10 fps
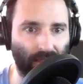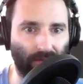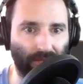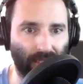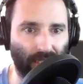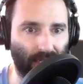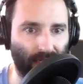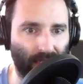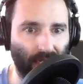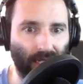So I'm just kind
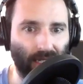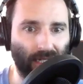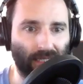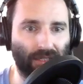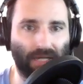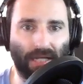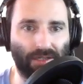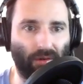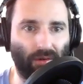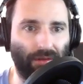of
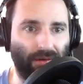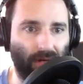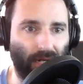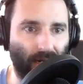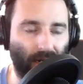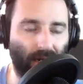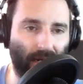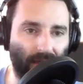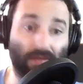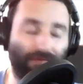scrolling through here.
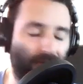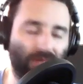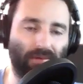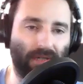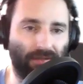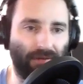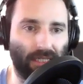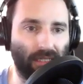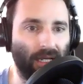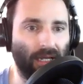Okay, so the first one is
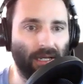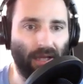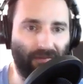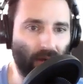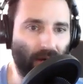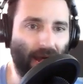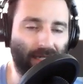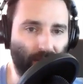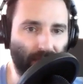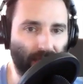first. If you
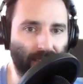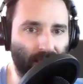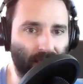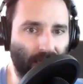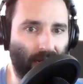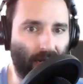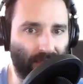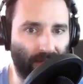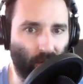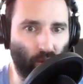had to be a Disney
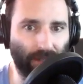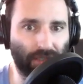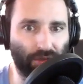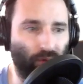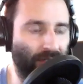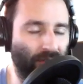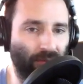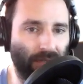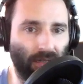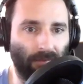character, which would you
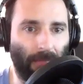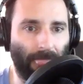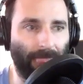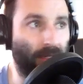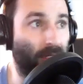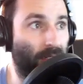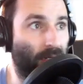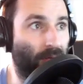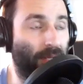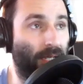be?
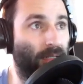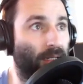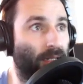Oh man.